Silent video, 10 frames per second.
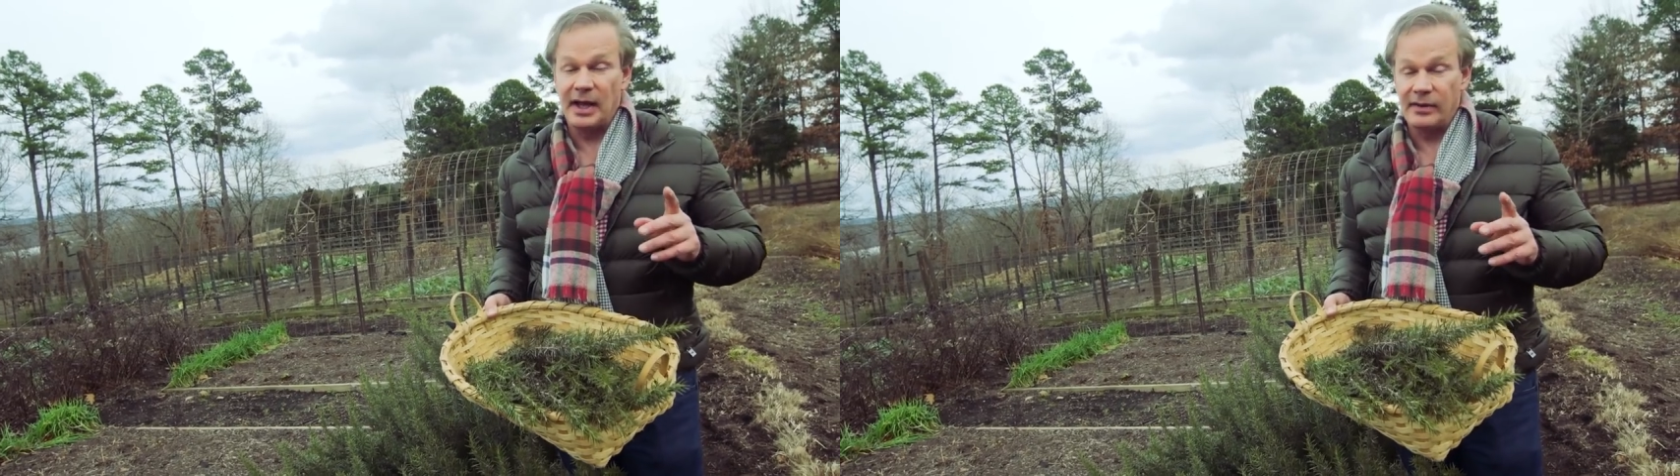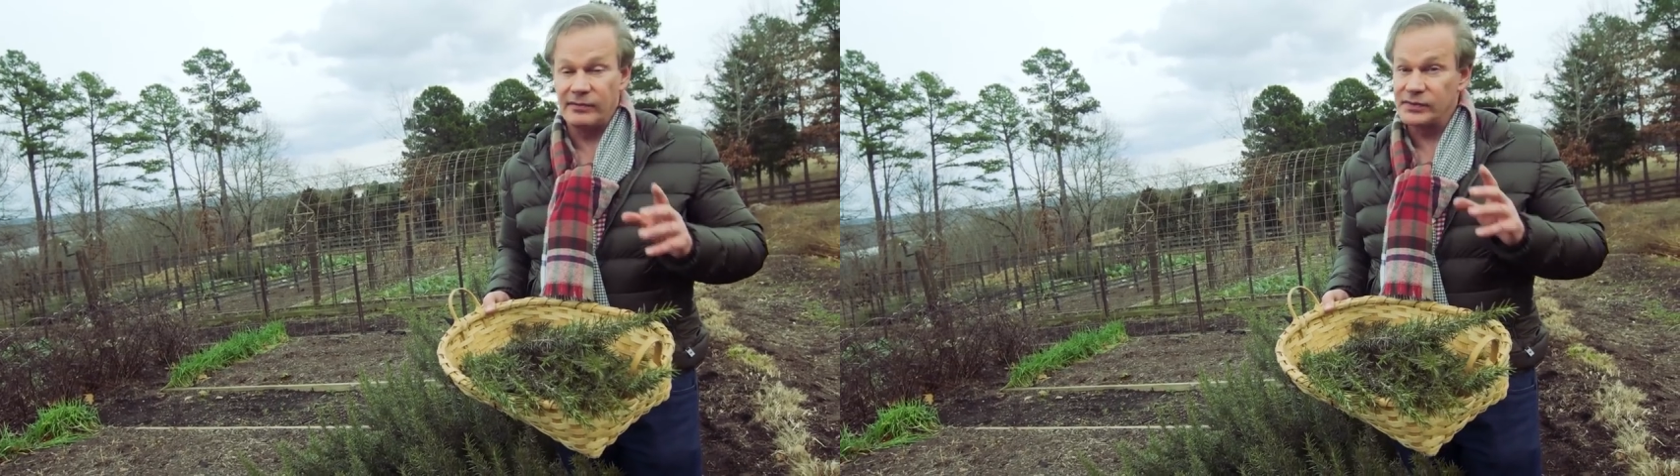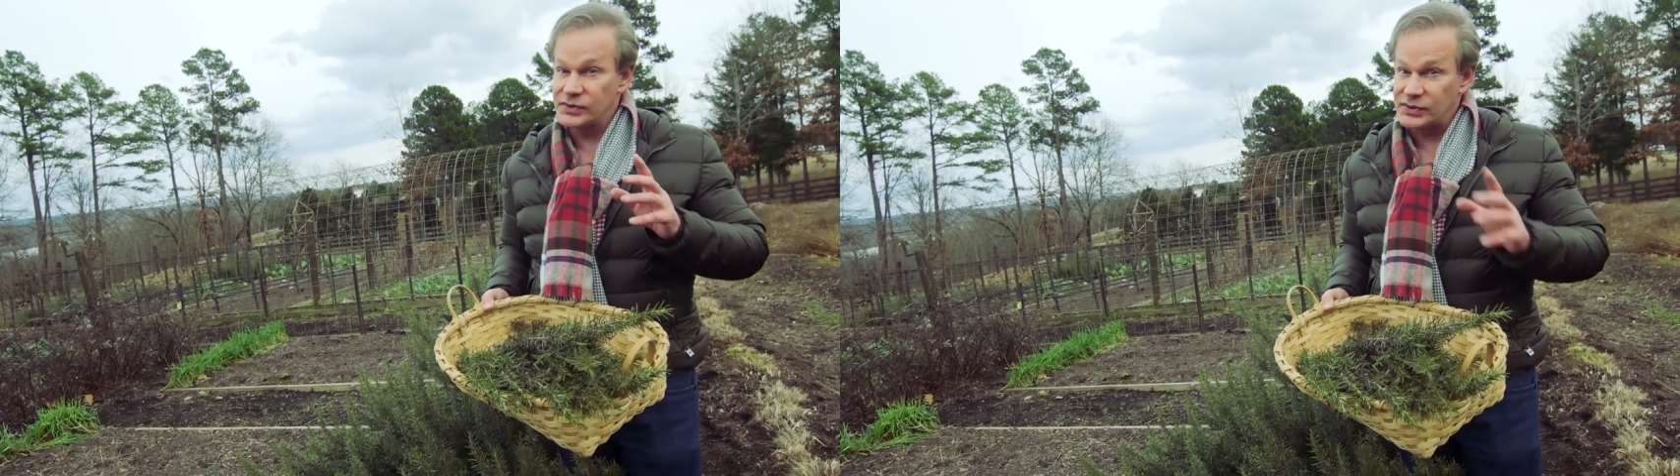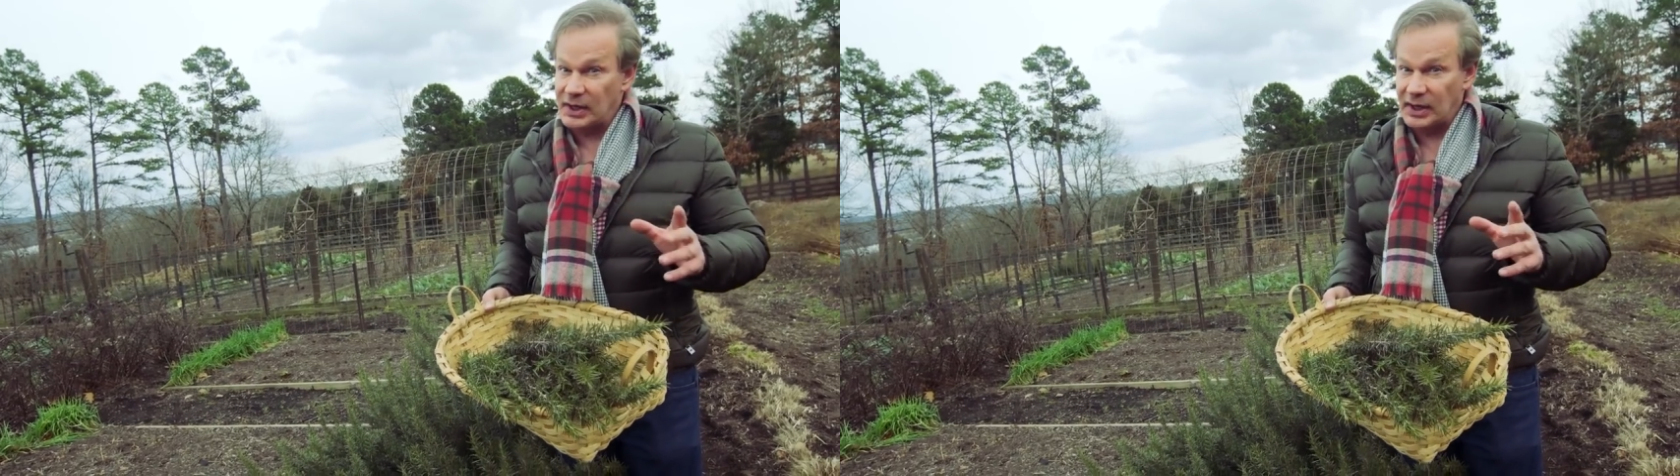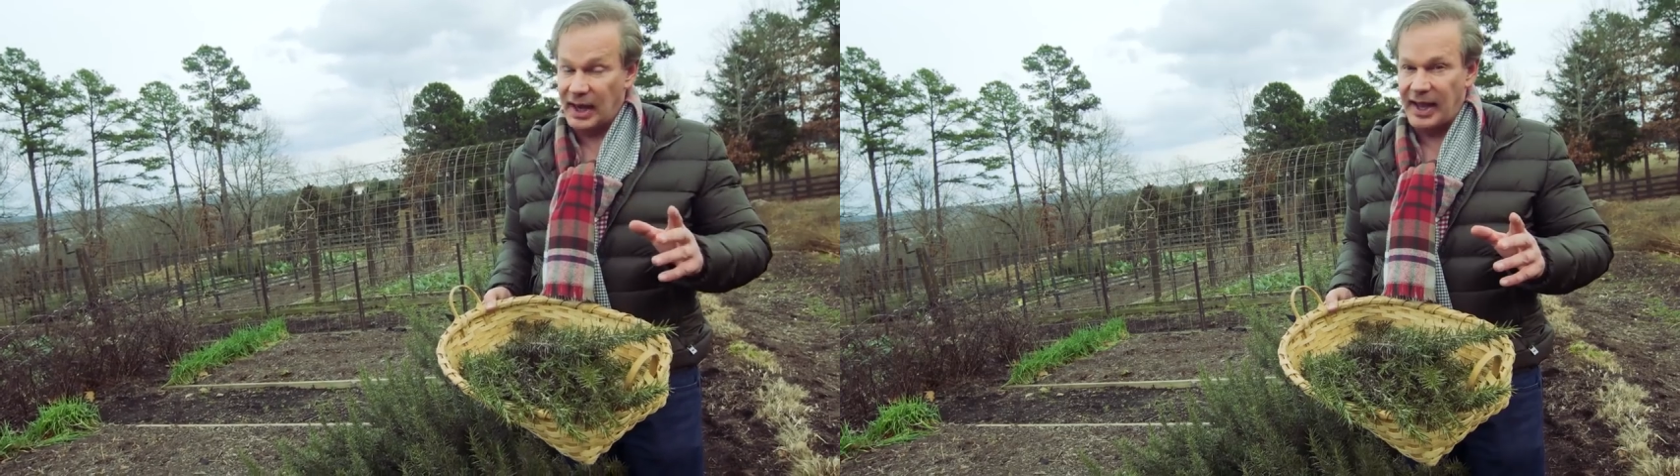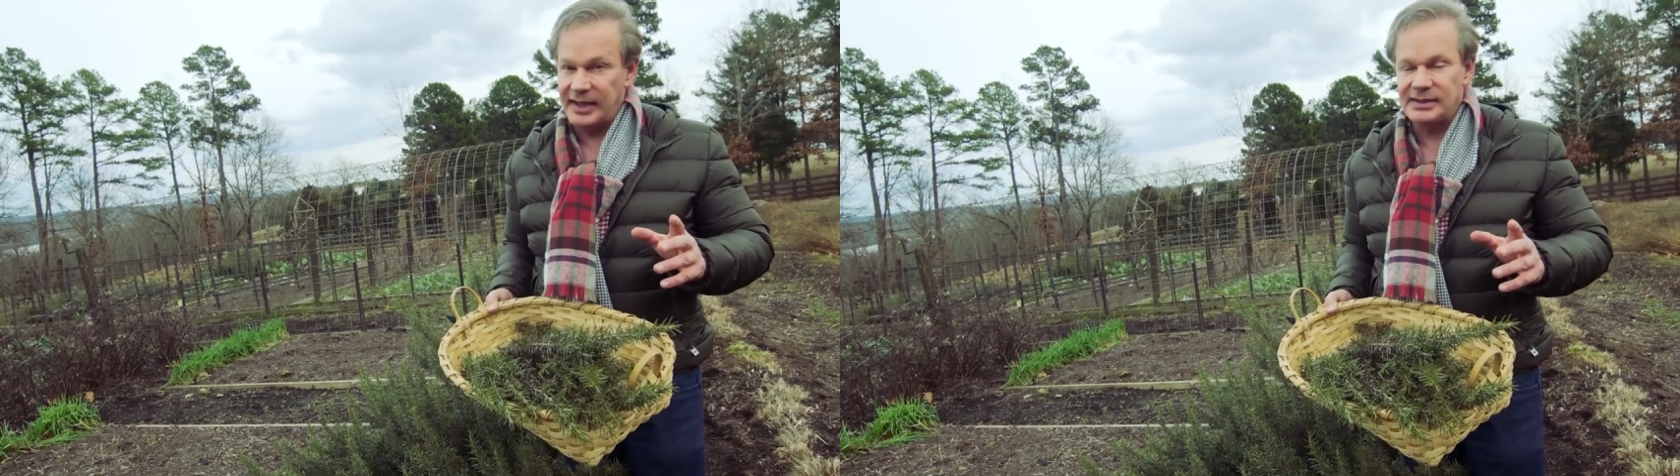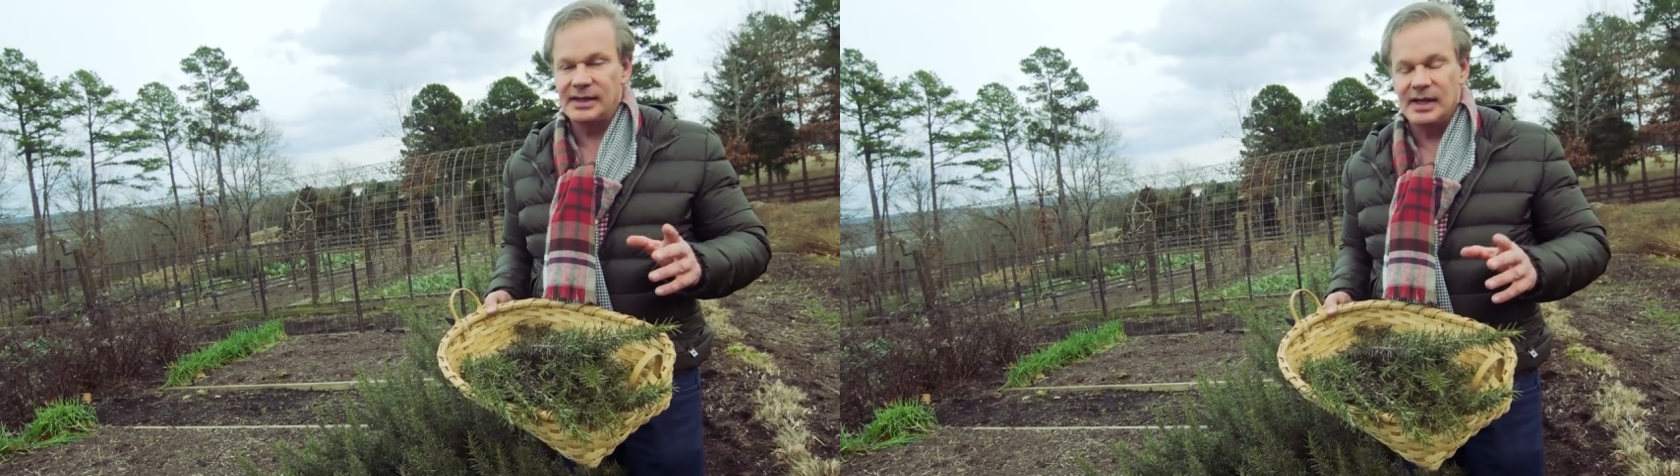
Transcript: of sunlight,